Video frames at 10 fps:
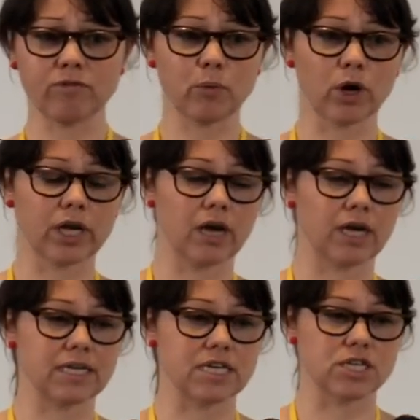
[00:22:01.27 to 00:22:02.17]
been working
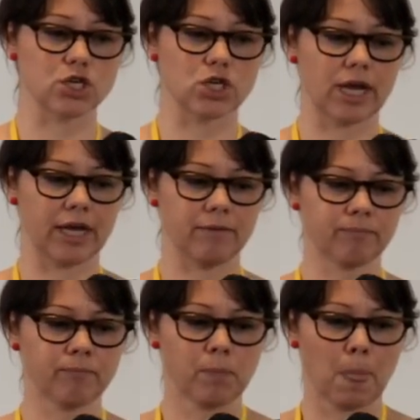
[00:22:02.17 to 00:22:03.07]
on a decision aid
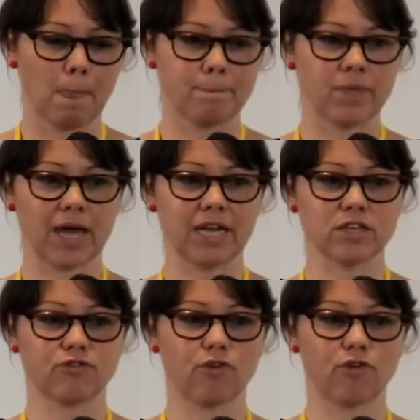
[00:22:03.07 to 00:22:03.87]
that is